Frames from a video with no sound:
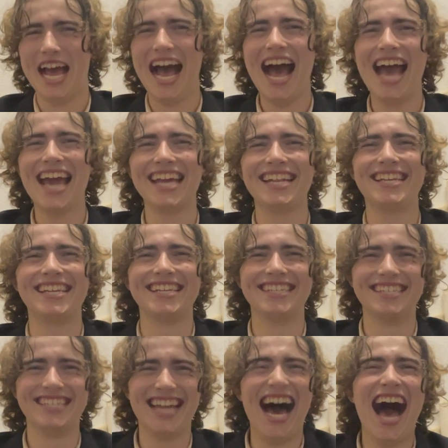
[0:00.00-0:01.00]
I
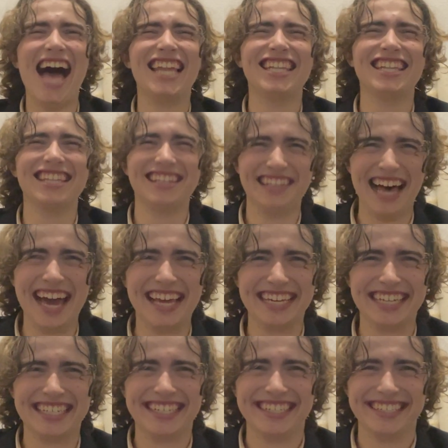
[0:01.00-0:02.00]
did not
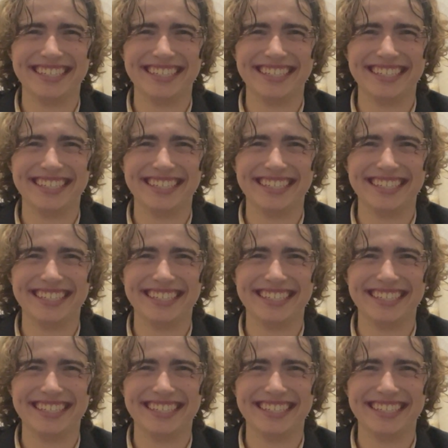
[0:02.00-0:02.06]
like.